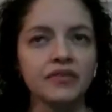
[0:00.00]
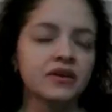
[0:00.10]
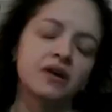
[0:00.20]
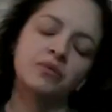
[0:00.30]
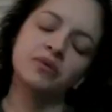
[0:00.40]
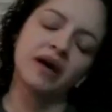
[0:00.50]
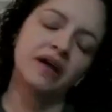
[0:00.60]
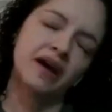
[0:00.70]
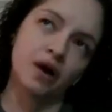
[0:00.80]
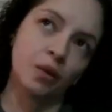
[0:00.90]
I think
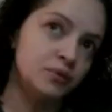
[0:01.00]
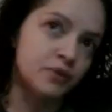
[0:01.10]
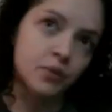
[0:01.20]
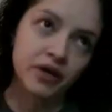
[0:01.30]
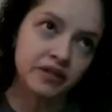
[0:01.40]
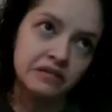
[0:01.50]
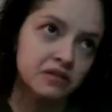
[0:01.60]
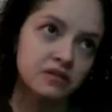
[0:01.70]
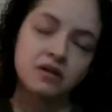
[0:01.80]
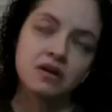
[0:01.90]
I helped
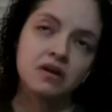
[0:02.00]
once,